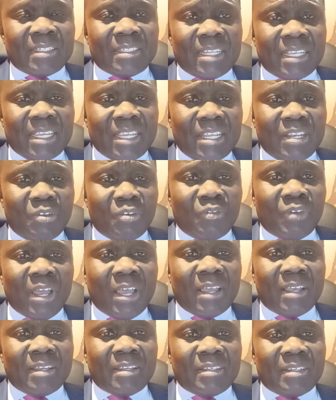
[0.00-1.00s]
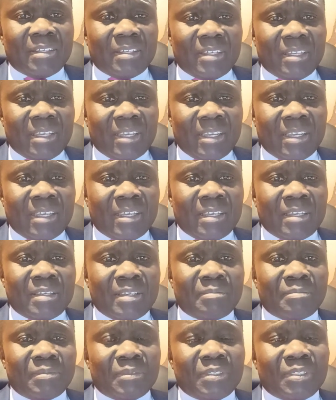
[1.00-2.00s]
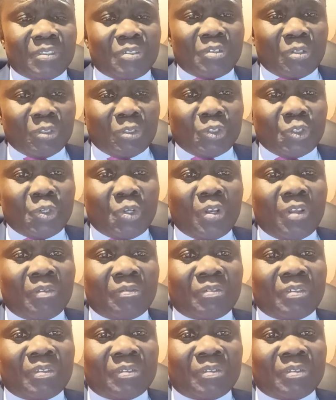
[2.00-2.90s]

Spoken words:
taking over control of